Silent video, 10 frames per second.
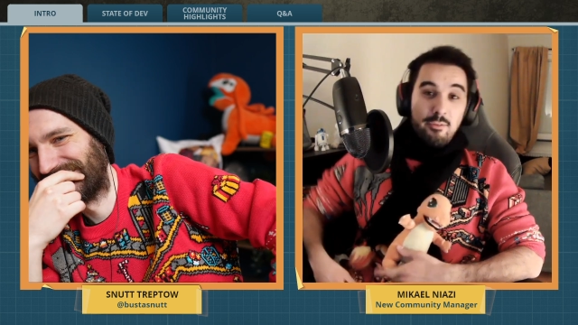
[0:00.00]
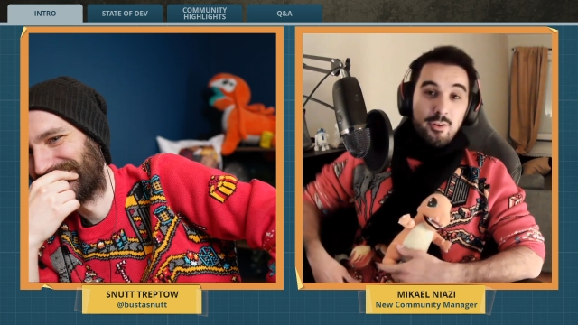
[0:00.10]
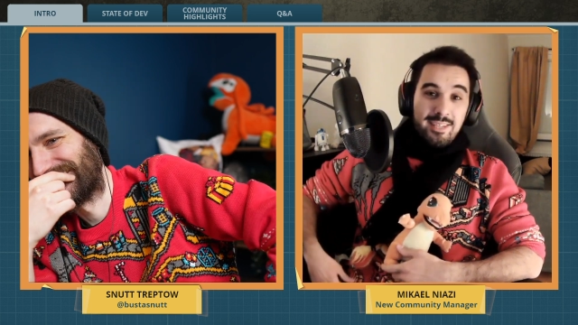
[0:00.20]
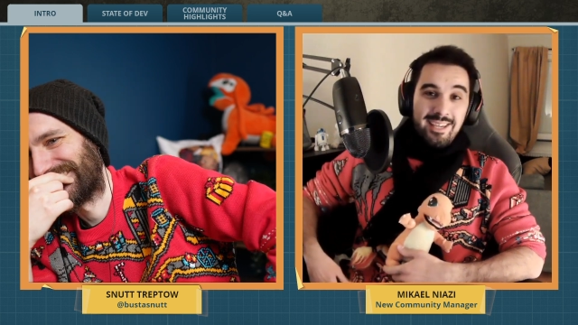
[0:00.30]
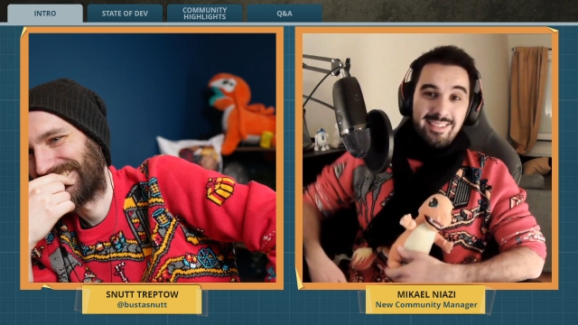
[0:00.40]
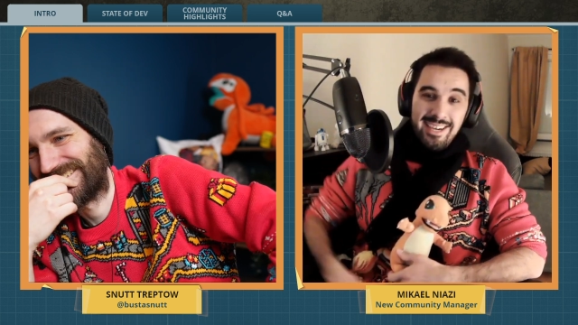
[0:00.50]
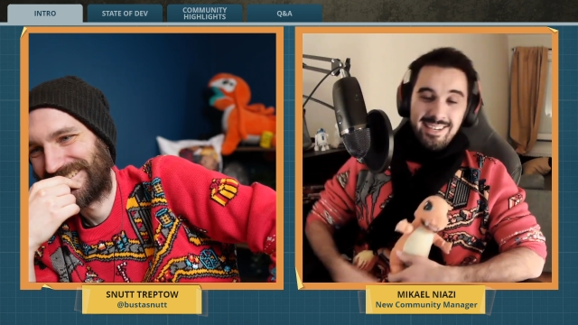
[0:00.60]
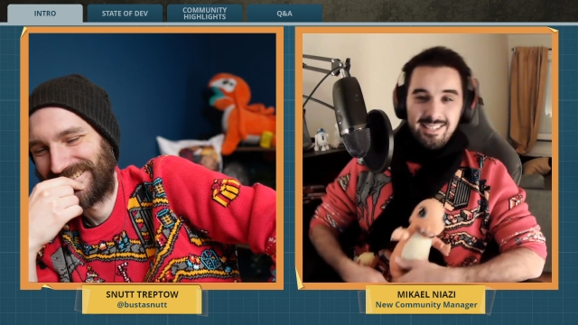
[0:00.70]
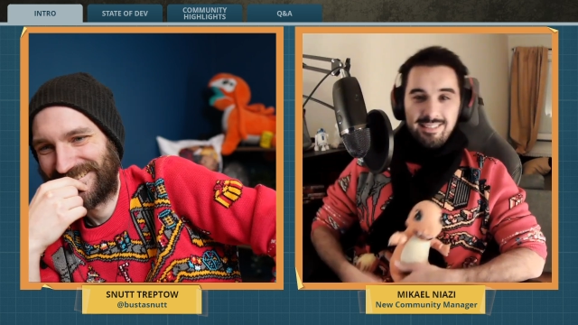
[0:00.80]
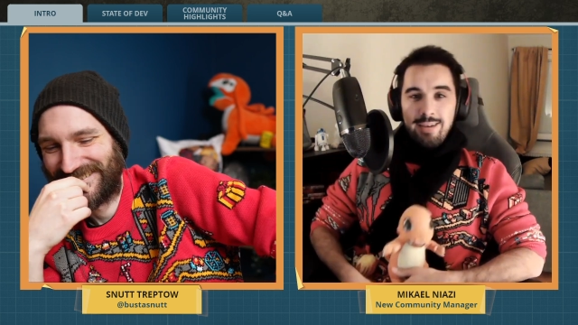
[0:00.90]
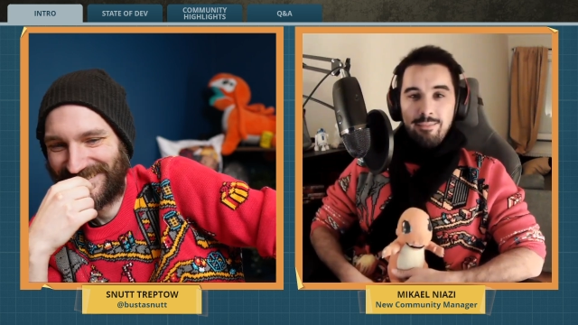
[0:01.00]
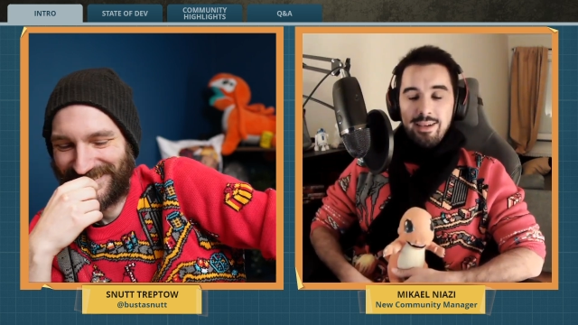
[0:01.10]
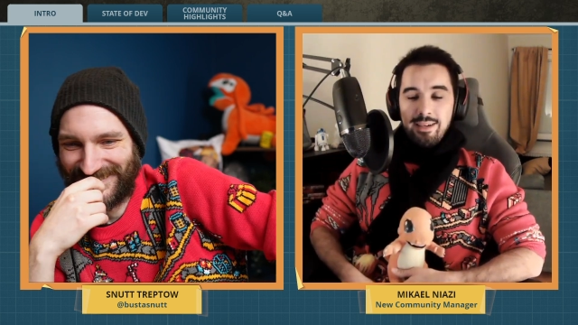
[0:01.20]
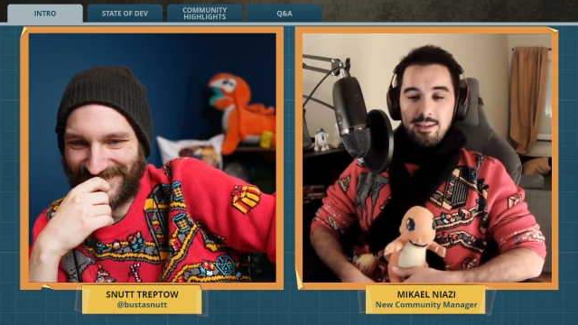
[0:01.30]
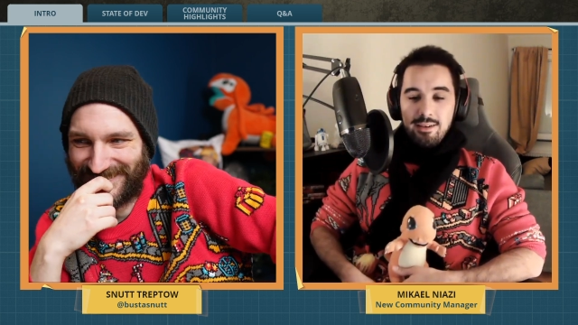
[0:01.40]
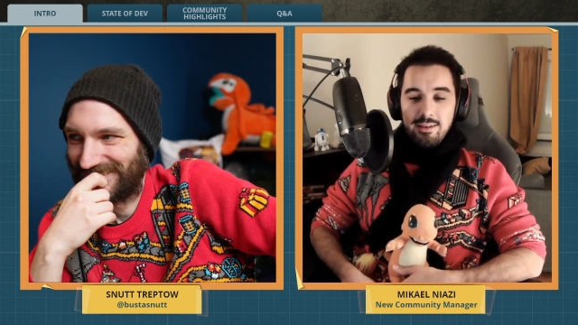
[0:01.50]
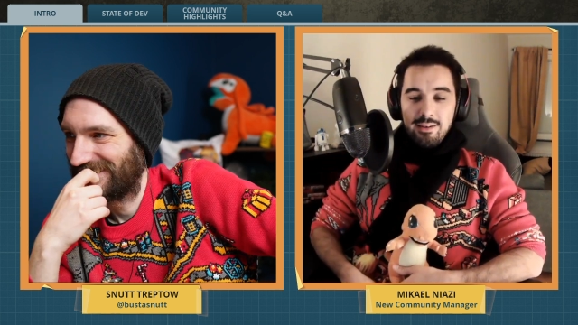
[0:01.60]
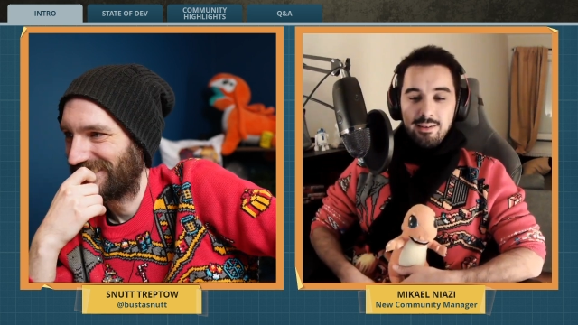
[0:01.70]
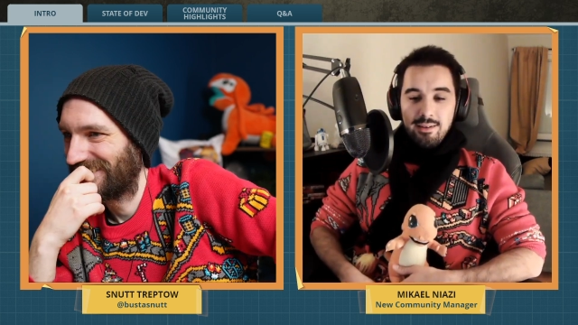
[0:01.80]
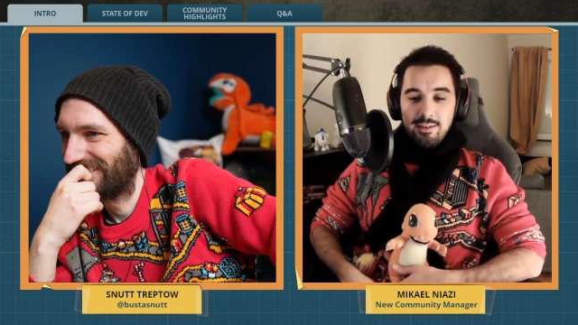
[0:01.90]
Speaker 1: number 14, guys. And I'm like,
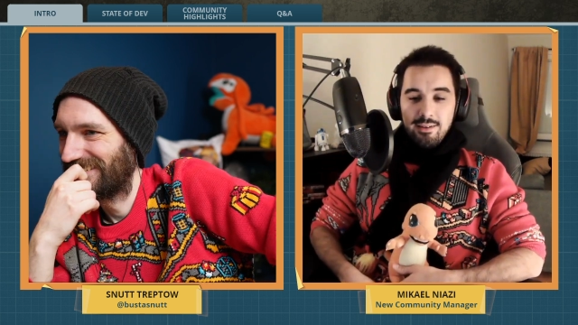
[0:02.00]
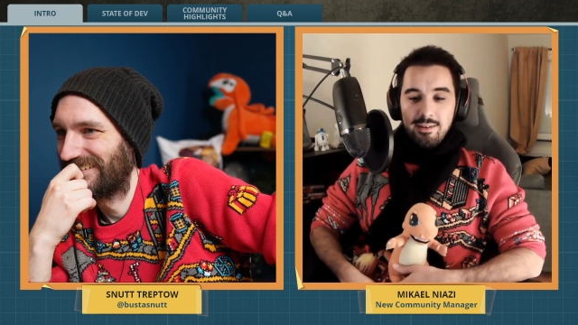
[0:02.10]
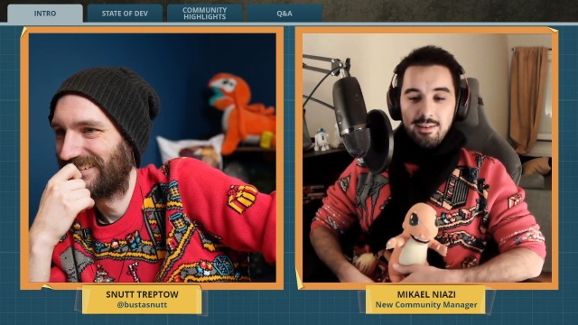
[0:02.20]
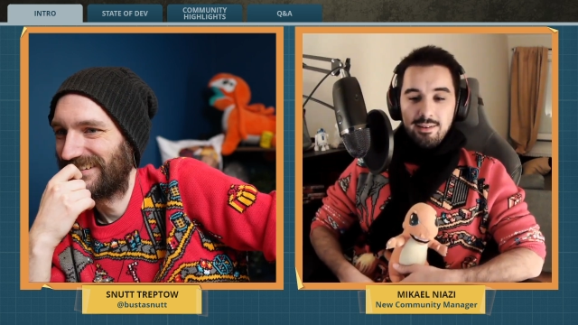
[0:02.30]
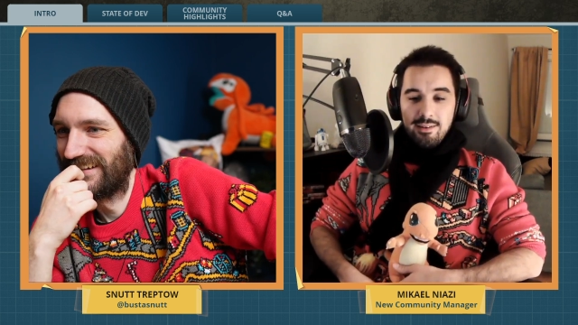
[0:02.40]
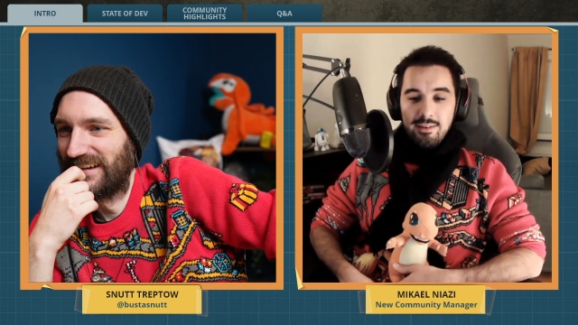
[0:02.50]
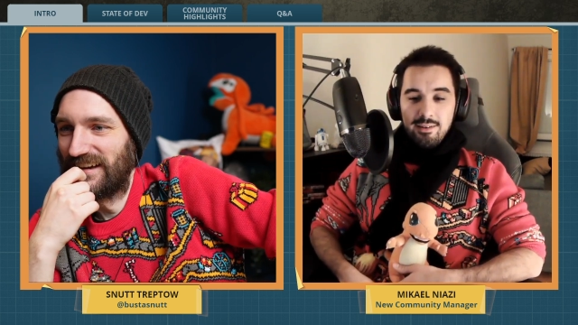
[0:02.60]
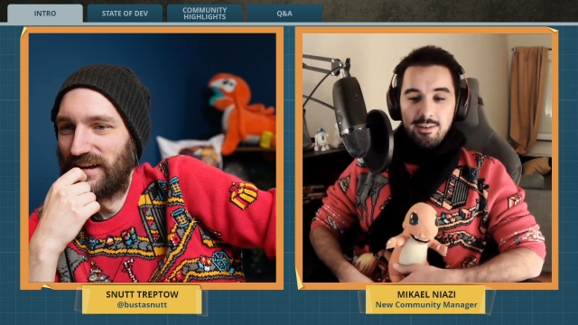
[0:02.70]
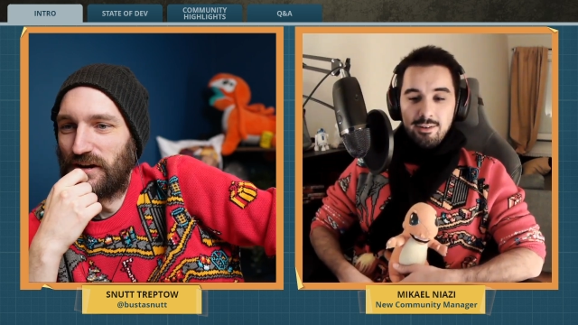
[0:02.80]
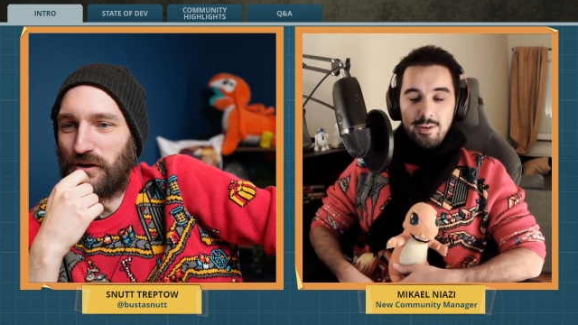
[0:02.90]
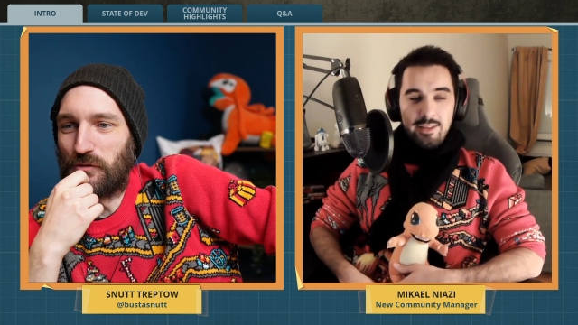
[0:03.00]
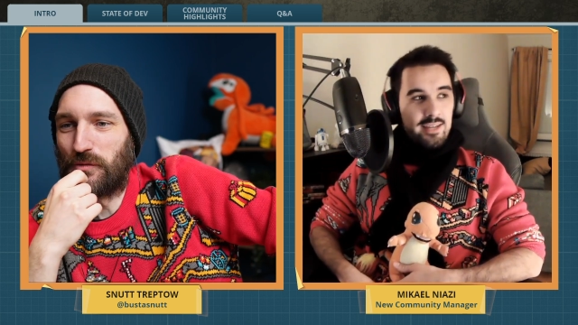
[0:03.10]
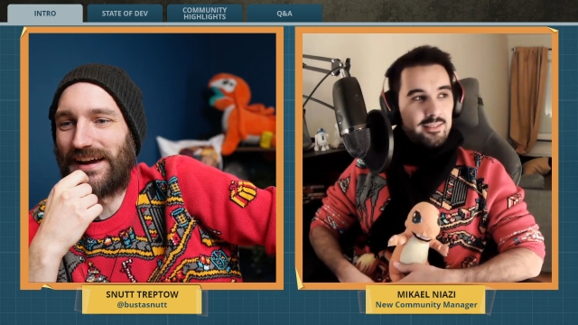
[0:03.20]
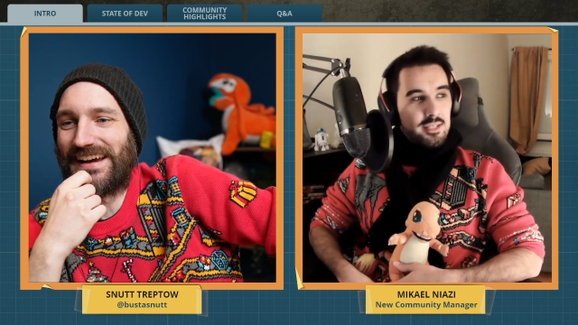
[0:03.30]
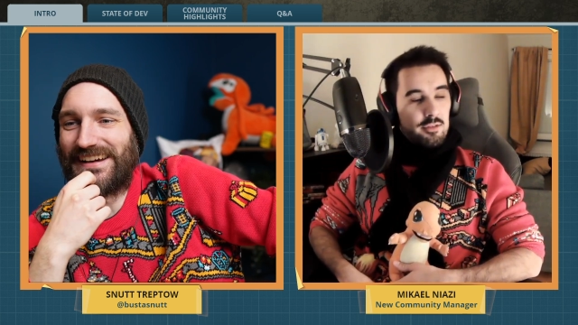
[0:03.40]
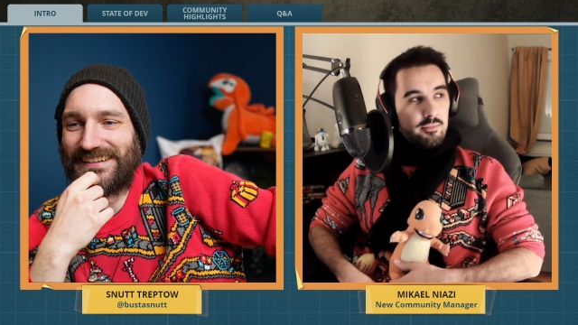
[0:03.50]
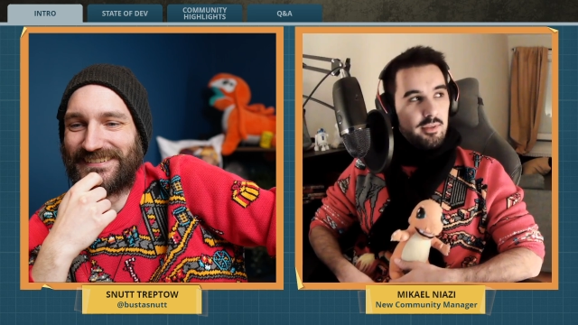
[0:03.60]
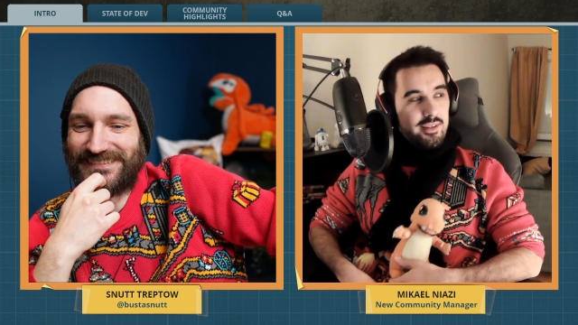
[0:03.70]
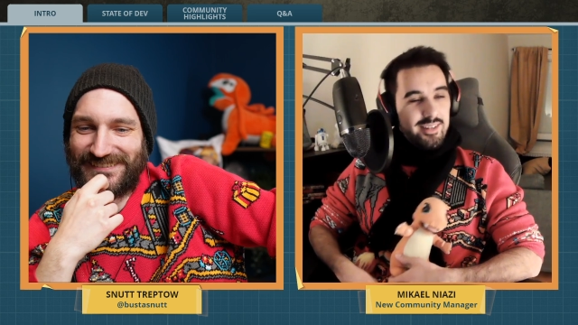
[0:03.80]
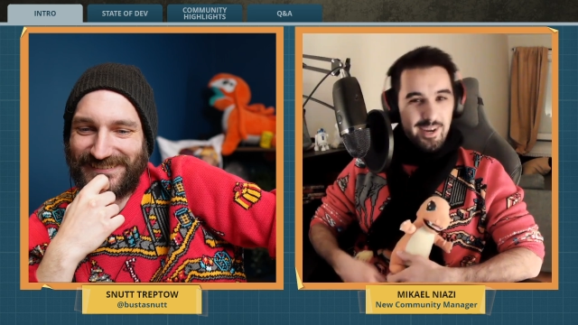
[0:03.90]
Wait, Wait, that sounds
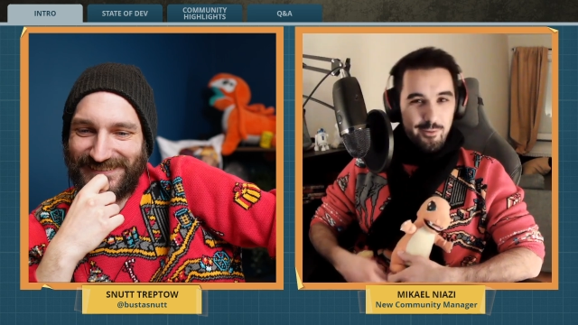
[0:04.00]
familiar.